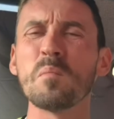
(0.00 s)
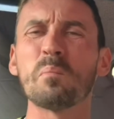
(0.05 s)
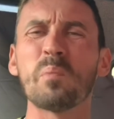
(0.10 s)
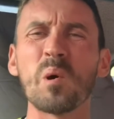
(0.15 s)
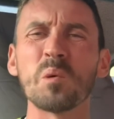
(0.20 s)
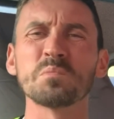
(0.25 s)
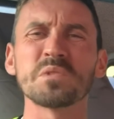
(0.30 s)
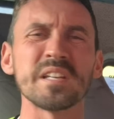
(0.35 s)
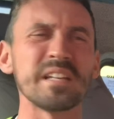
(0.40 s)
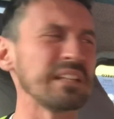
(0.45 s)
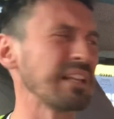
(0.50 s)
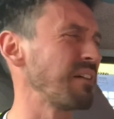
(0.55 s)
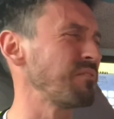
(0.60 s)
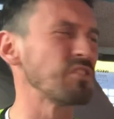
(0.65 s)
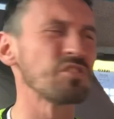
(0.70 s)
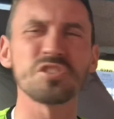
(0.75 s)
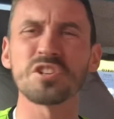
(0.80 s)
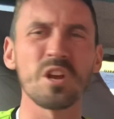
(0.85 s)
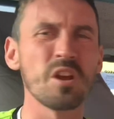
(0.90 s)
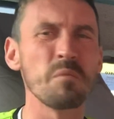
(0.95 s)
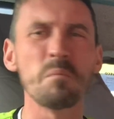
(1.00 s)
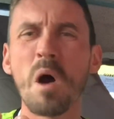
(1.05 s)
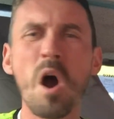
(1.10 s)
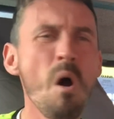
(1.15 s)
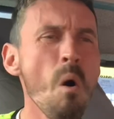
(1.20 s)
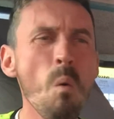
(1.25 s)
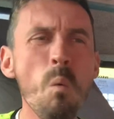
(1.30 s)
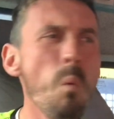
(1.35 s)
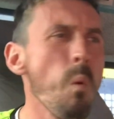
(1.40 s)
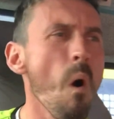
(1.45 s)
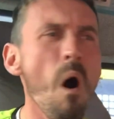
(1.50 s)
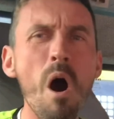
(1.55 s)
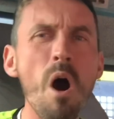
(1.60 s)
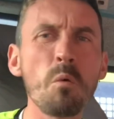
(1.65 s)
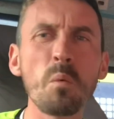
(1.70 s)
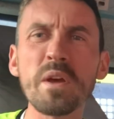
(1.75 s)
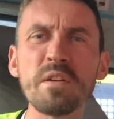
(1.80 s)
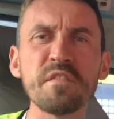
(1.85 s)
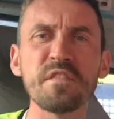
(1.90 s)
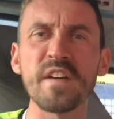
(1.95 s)
pubs in June. What are
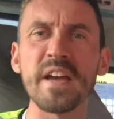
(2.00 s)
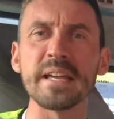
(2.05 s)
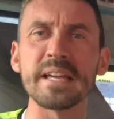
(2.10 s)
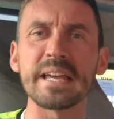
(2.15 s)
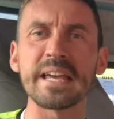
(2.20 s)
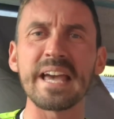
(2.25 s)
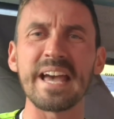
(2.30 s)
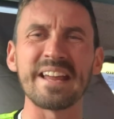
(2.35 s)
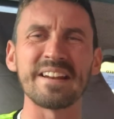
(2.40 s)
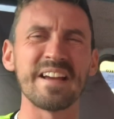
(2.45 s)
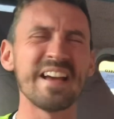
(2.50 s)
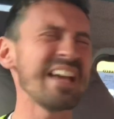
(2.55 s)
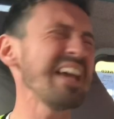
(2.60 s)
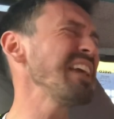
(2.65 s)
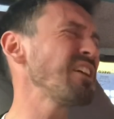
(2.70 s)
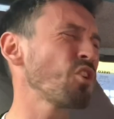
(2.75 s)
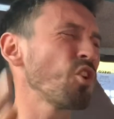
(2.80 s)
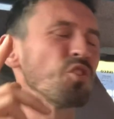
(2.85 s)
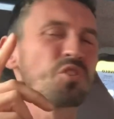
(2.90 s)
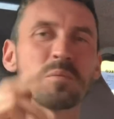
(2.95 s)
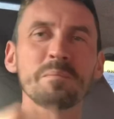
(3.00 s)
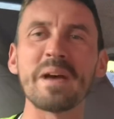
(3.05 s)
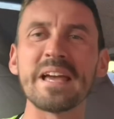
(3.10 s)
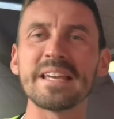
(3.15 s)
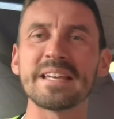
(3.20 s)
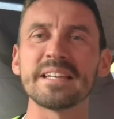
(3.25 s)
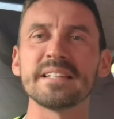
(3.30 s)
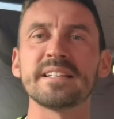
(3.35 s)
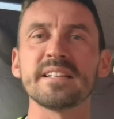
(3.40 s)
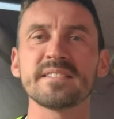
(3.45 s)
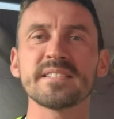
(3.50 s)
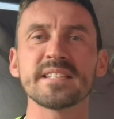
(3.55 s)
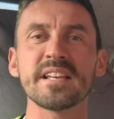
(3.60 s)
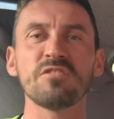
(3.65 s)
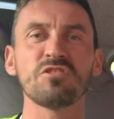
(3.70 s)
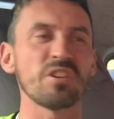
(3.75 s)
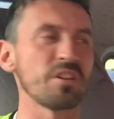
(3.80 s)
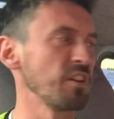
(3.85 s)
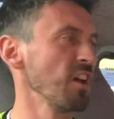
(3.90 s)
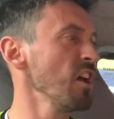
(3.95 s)
we thinking? He couldn't make a
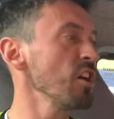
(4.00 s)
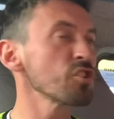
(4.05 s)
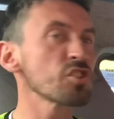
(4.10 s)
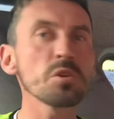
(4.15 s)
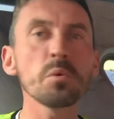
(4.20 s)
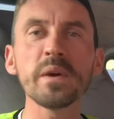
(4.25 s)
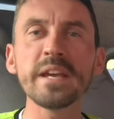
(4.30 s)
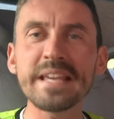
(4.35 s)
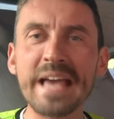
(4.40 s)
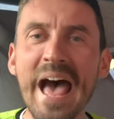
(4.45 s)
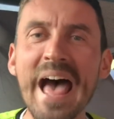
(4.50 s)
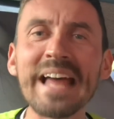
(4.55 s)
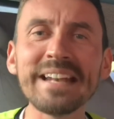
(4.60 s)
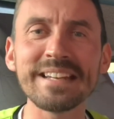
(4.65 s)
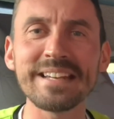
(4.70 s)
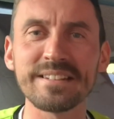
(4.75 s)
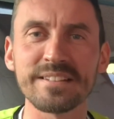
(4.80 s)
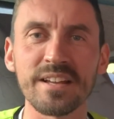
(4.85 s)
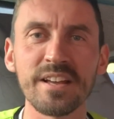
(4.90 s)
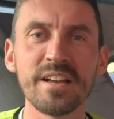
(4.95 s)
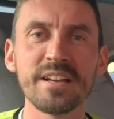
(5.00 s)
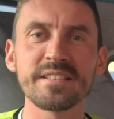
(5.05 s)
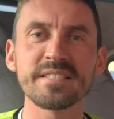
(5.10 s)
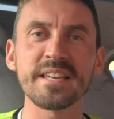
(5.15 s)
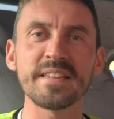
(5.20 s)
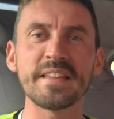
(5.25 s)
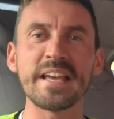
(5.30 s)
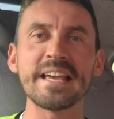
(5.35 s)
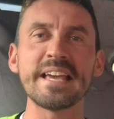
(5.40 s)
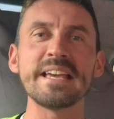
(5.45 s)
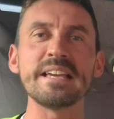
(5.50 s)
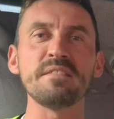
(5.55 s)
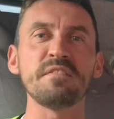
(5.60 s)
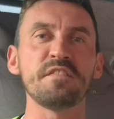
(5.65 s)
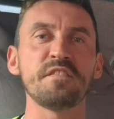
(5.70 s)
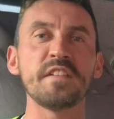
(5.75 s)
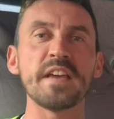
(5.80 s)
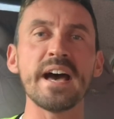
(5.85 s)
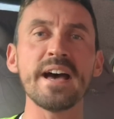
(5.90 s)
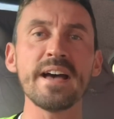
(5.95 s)
decision. So he headed to the
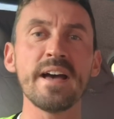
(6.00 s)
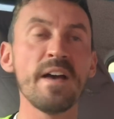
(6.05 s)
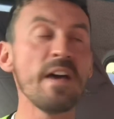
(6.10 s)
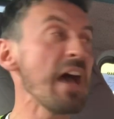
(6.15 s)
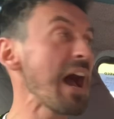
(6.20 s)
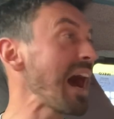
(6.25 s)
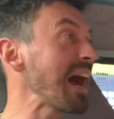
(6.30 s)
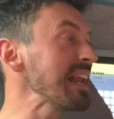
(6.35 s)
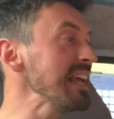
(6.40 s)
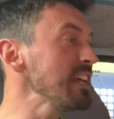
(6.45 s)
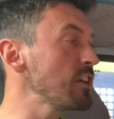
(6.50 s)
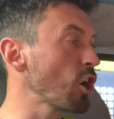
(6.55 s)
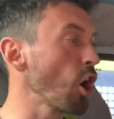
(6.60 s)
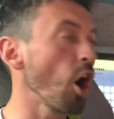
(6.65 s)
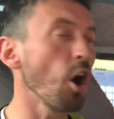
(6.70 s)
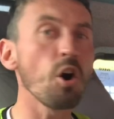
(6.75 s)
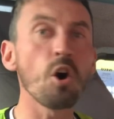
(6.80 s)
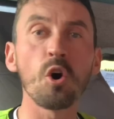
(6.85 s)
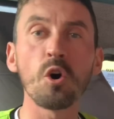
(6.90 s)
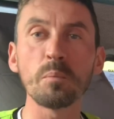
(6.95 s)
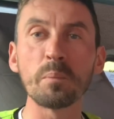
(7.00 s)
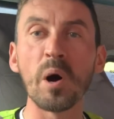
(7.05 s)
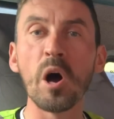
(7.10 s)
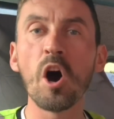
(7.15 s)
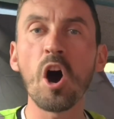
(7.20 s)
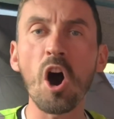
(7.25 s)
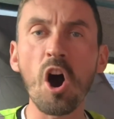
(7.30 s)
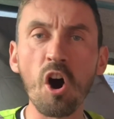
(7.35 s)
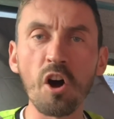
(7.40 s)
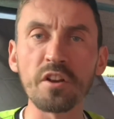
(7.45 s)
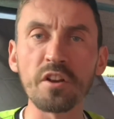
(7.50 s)
Heath, yeah? And he got up on